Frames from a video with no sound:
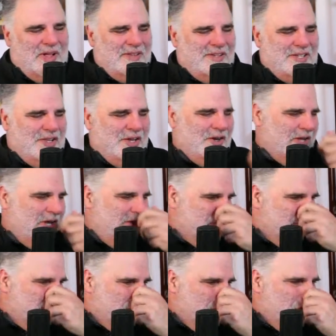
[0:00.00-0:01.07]
Clearly
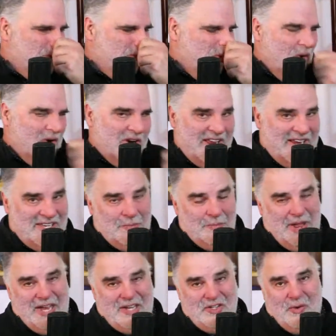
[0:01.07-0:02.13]
the more in
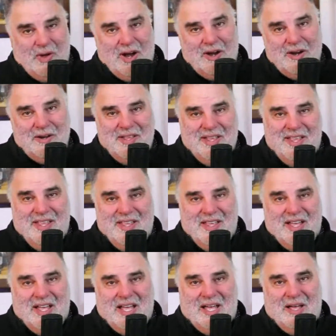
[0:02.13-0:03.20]
demand you are,
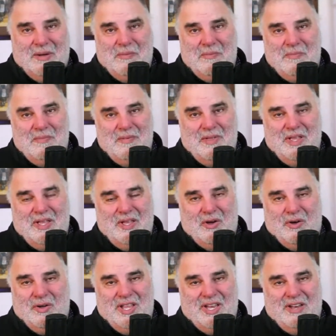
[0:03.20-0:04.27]
and
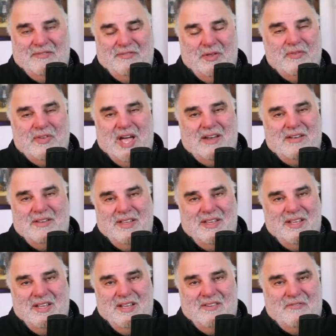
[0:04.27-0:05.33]
if you've got
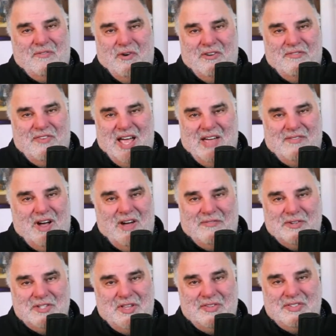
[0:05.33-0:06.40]
4 or 5
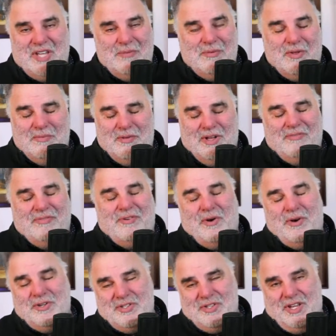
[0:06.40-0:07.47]
offers on the table, of
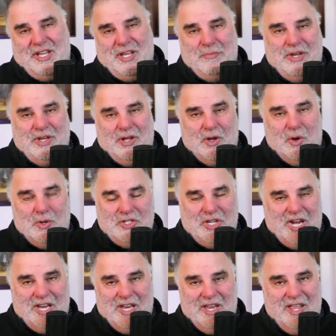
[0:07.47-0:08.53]
course it could be
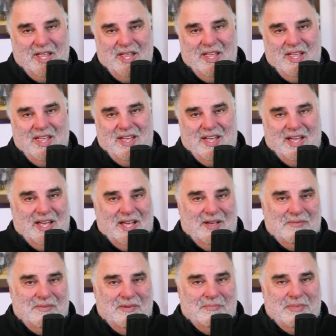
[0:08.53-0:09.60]
negotiated.
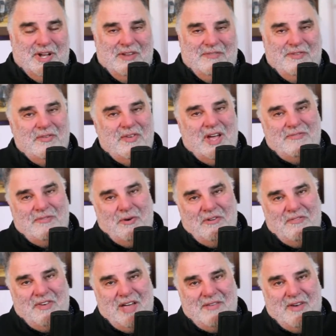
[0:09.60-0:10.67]
But if you've got 4 or
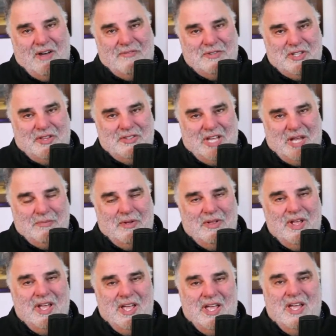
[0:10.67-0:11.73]
5 offers on the table,
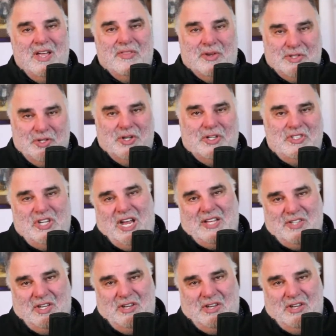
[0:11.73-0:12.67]
there's a good chance that